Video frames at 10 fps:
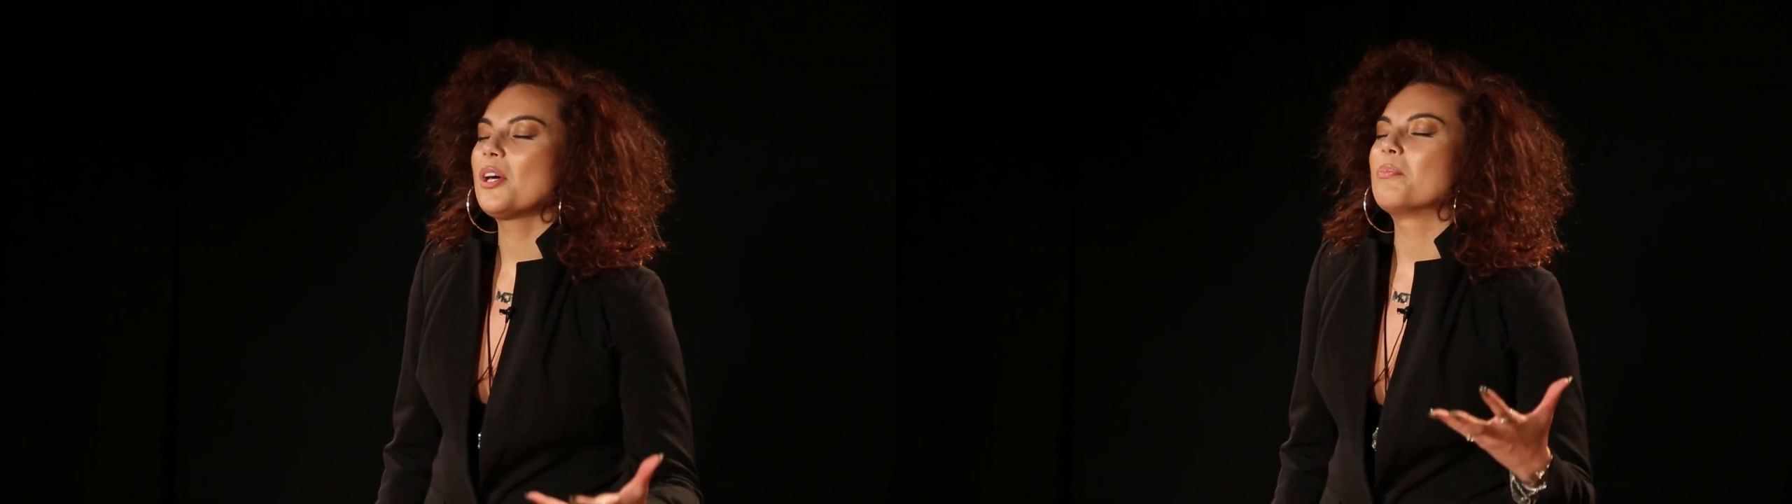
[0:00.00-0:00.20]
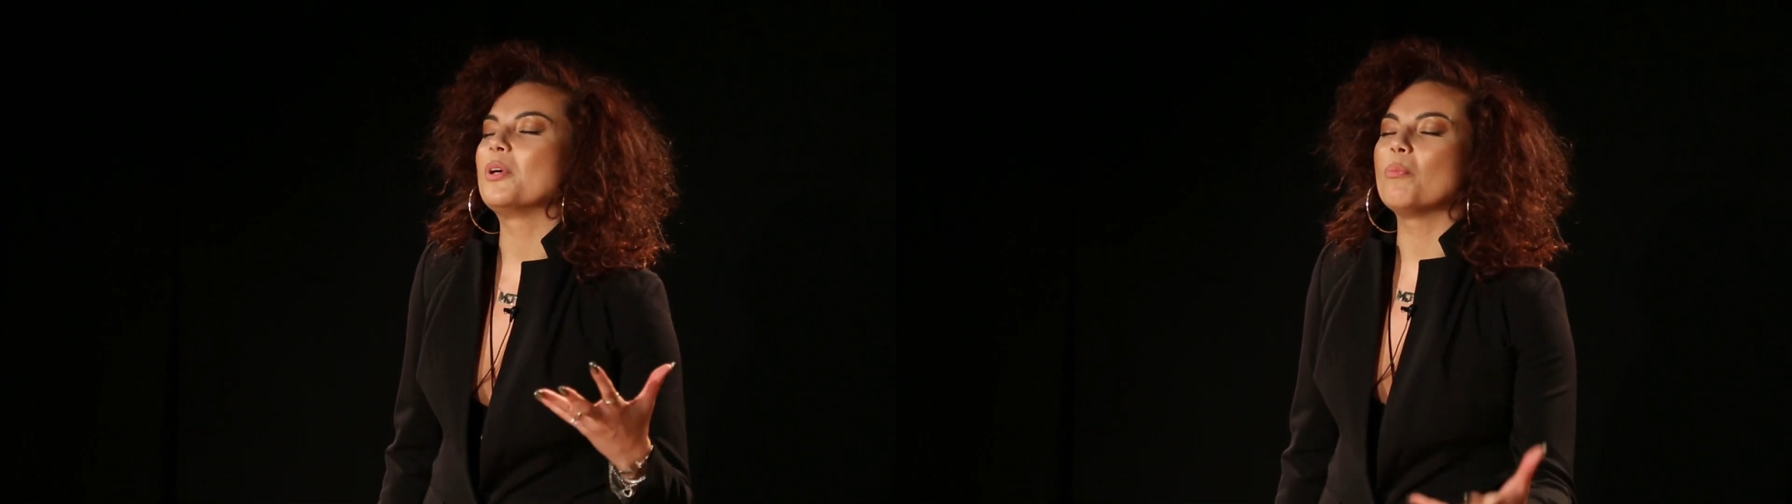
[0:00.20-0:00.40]

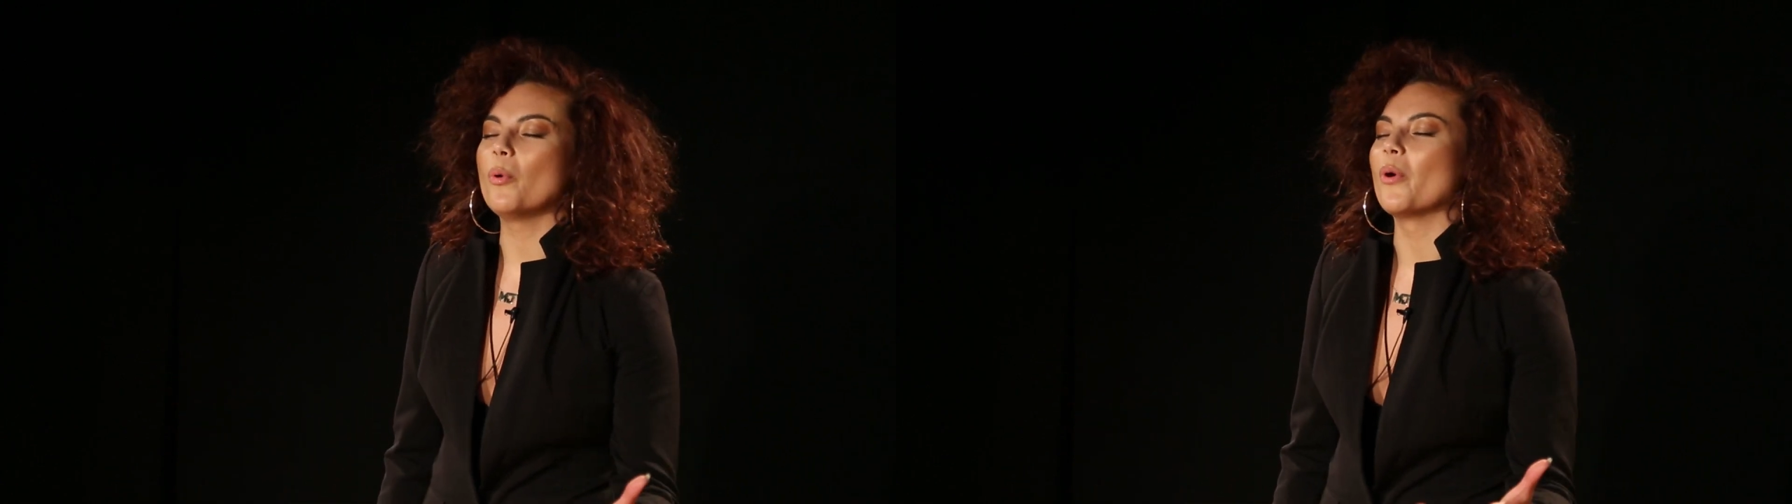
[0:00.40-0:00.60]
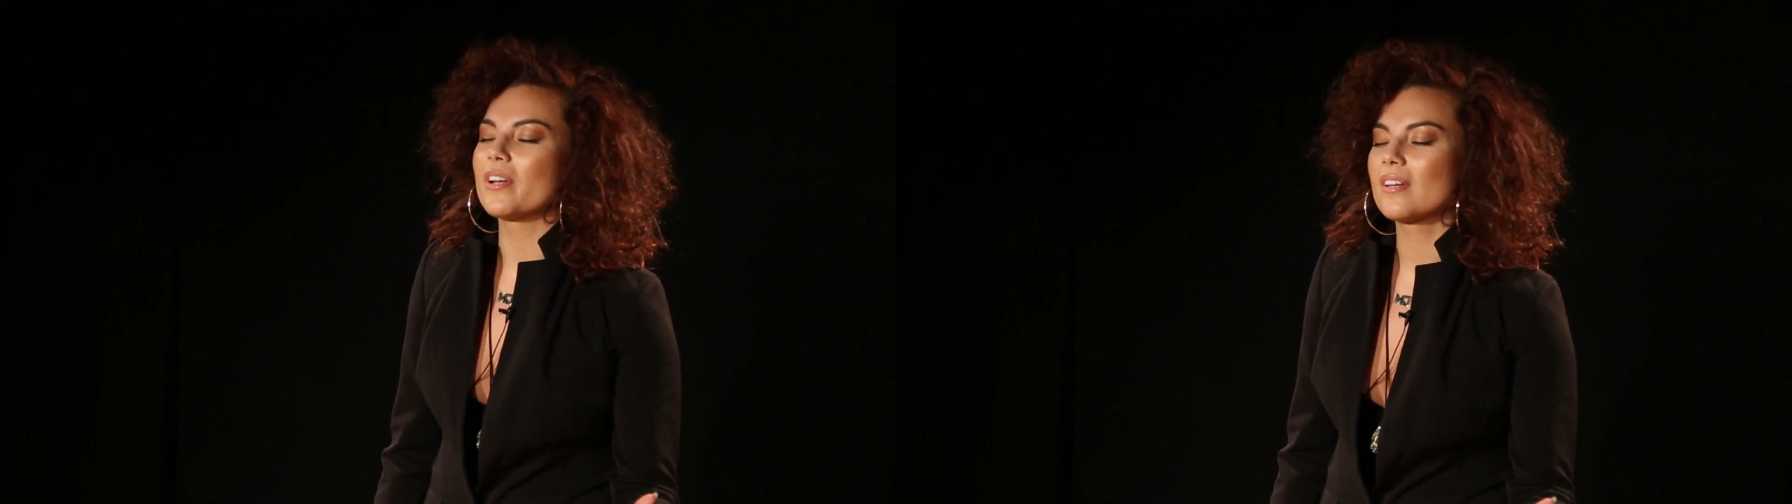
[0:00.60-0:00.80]

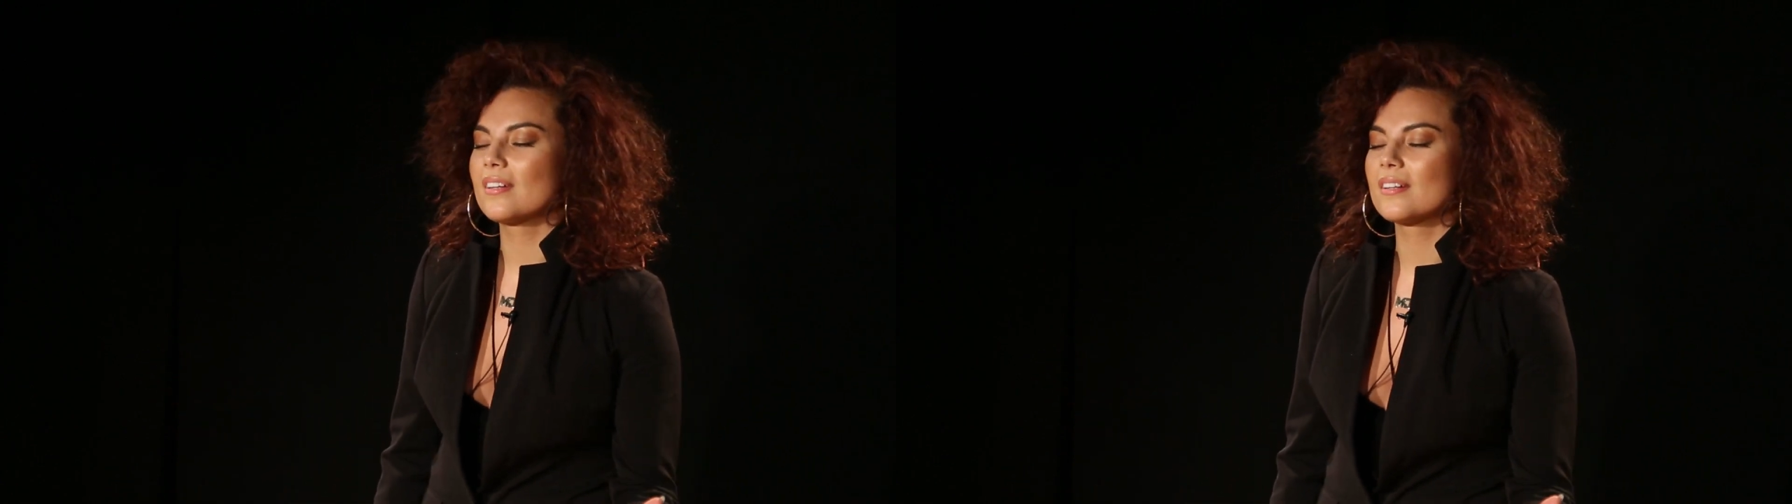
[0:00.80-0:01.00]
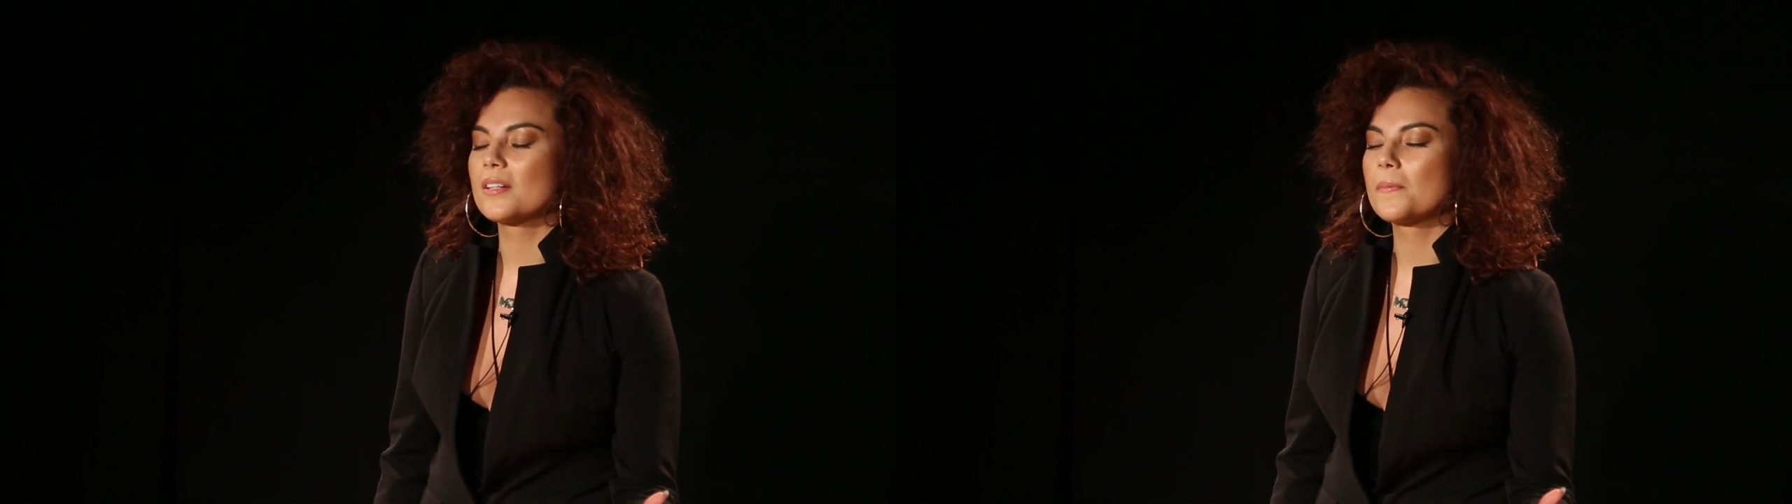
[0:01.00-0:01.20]
Billboard,
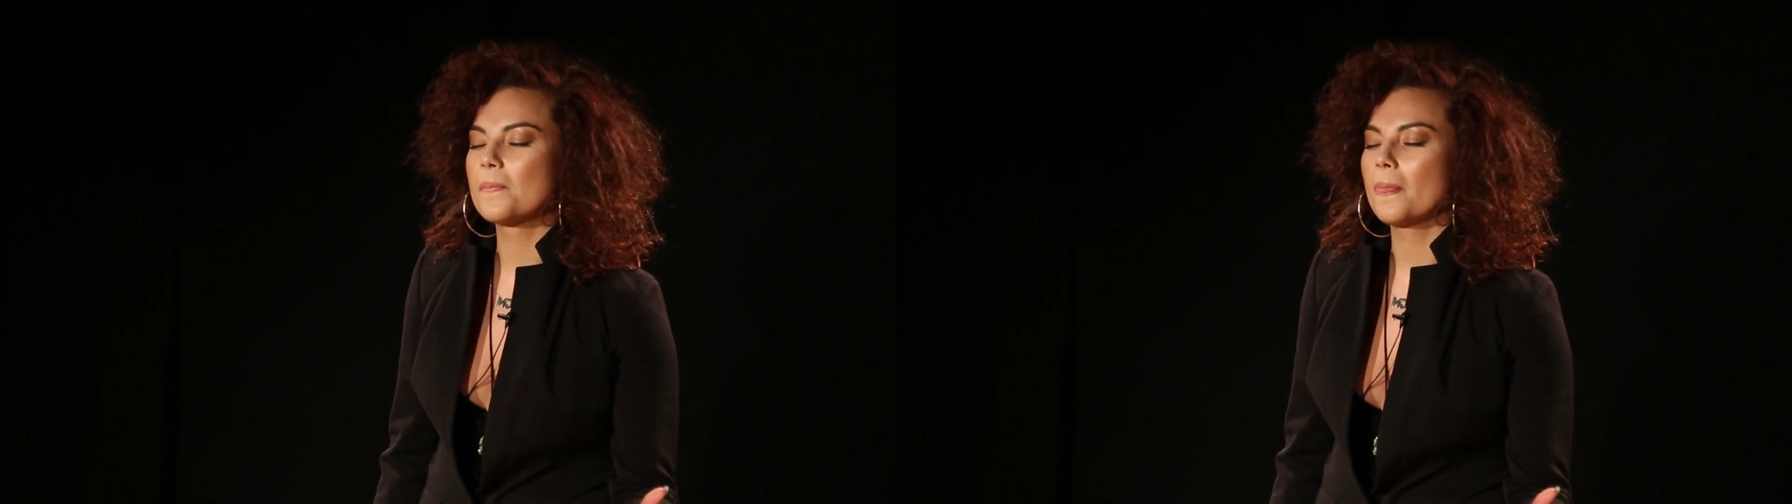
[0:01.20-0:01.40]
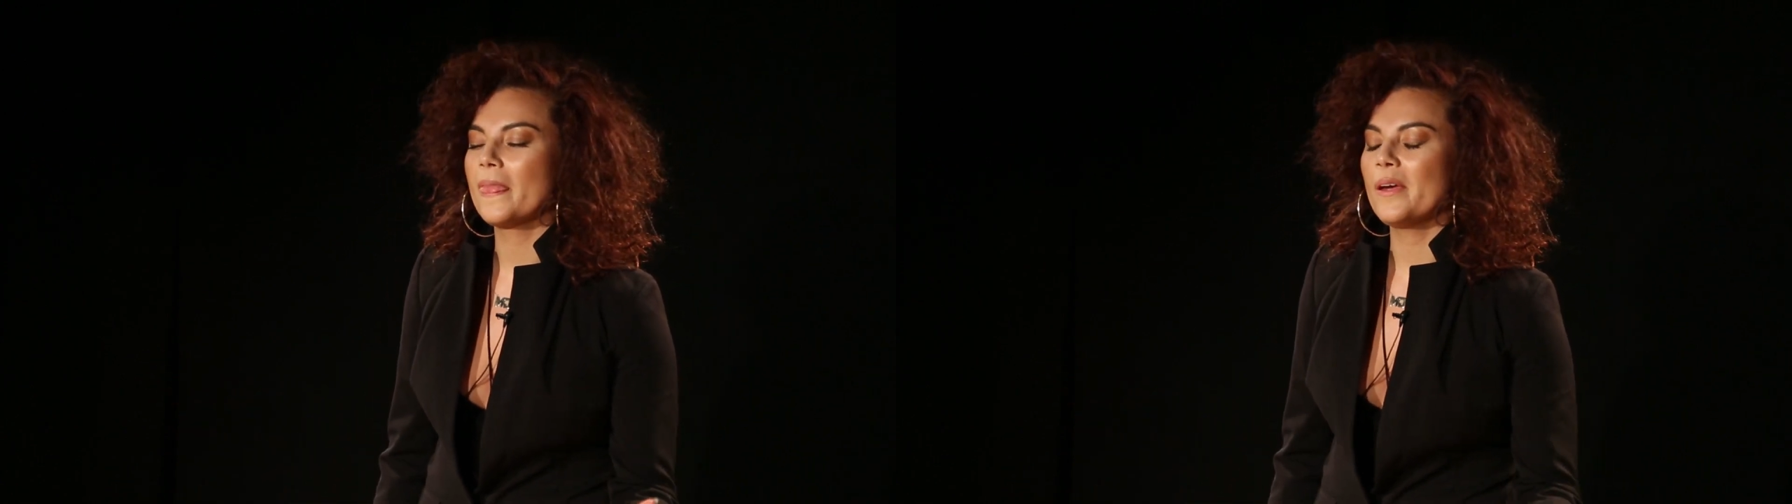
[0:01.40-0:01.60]

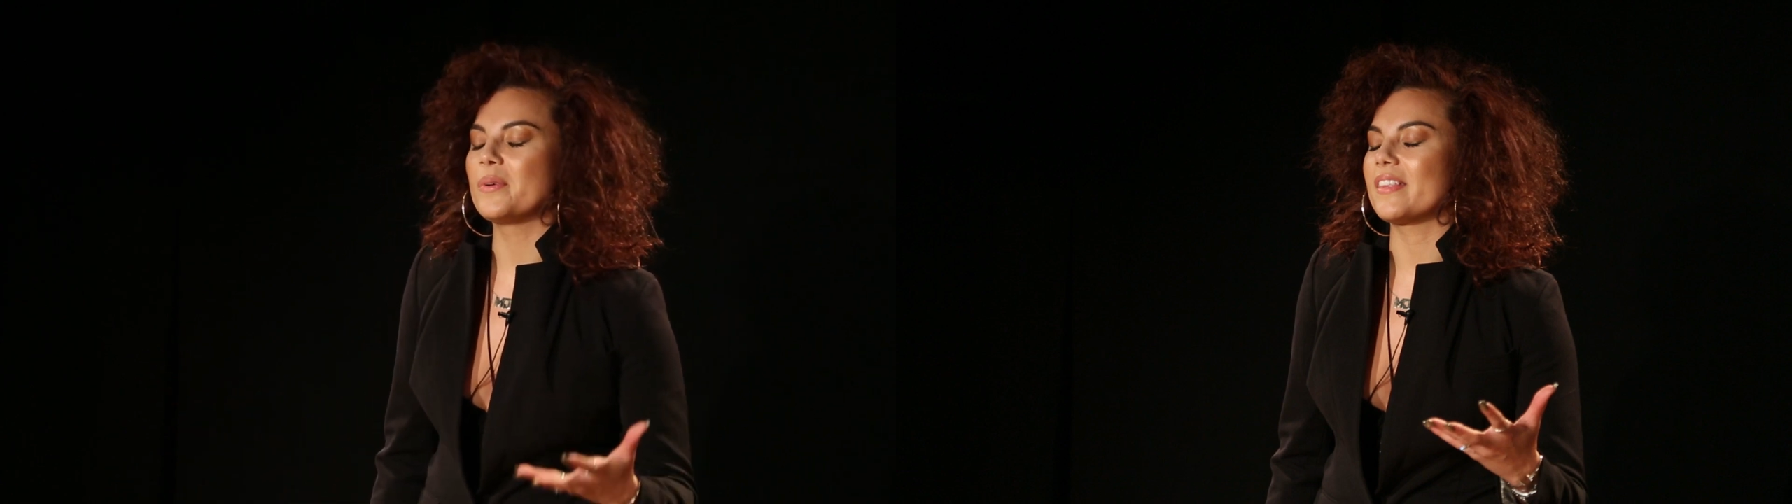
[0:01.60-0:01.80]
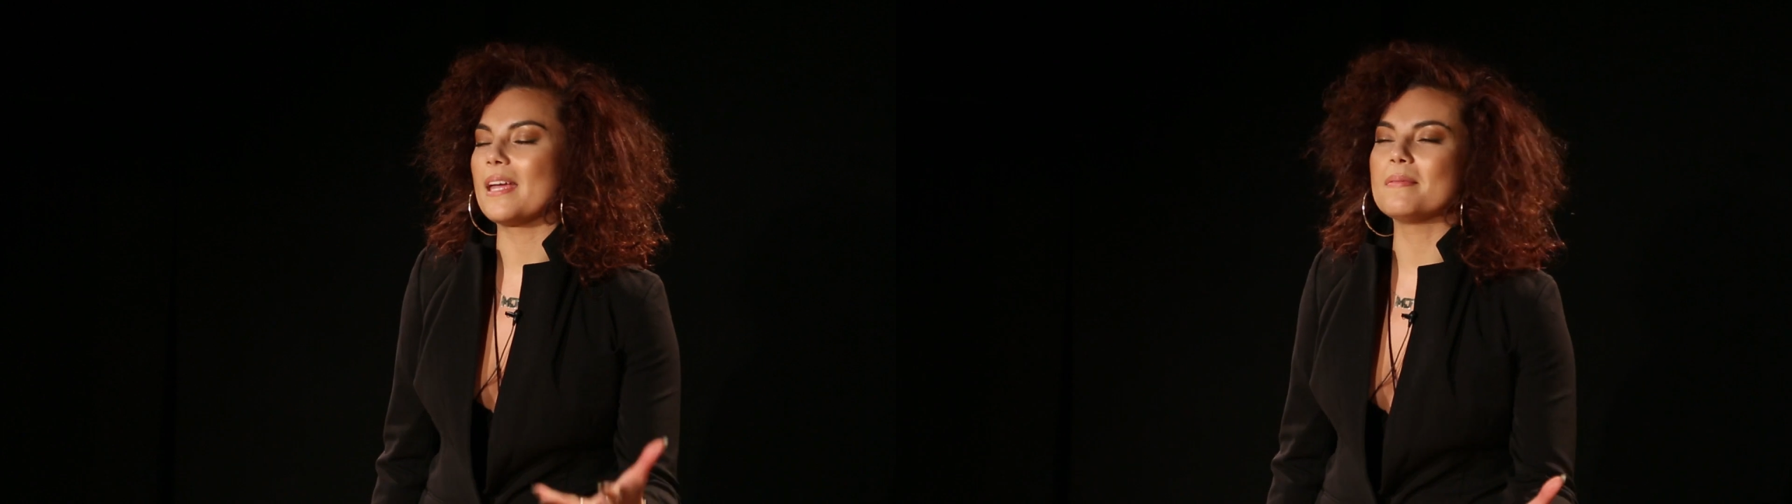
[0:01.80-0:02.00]

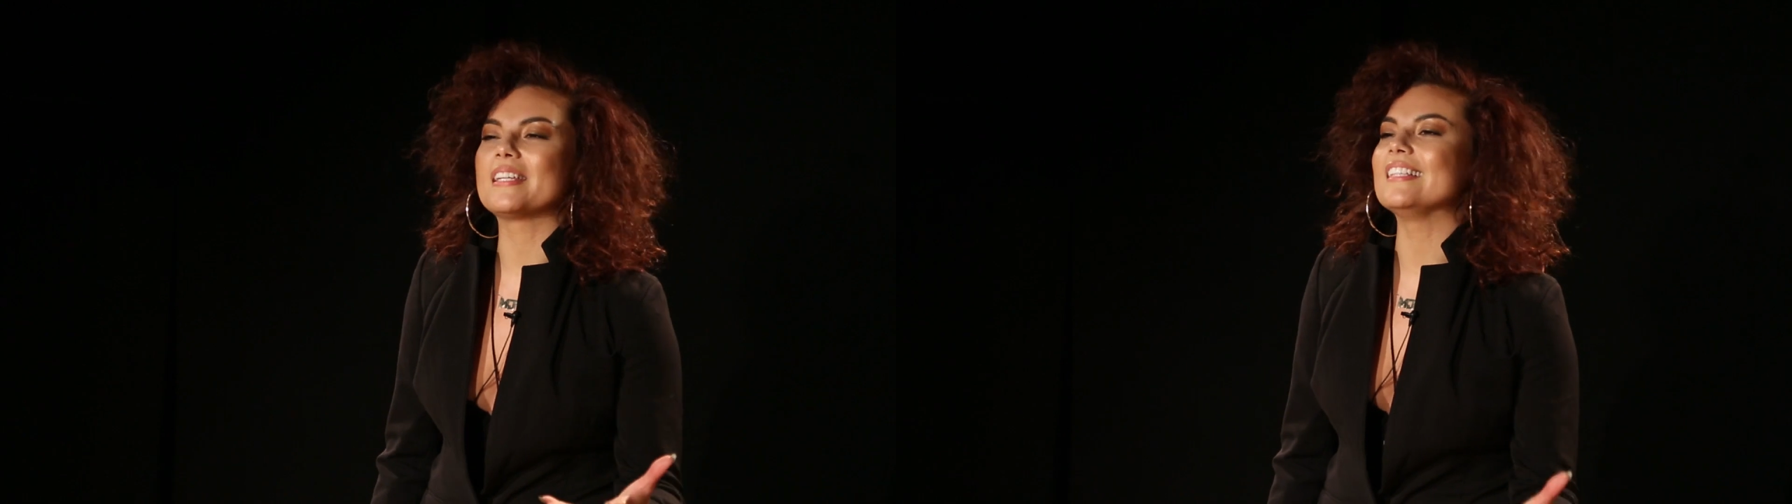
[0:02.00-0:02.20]
with A.B.